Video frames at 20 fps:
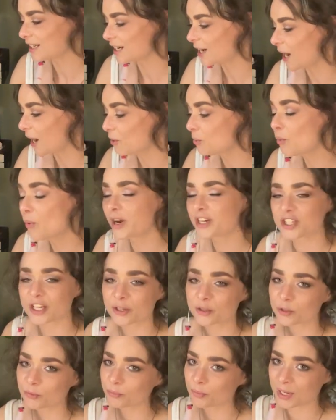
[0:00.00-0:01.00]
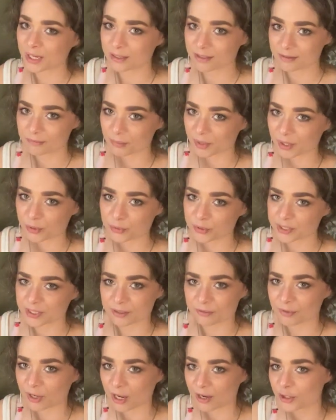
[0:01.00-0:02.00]
I wish I could make
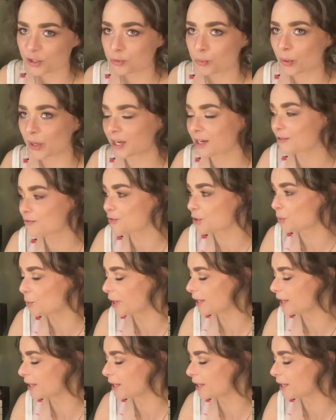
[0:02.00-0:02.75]
reading vlogs, but for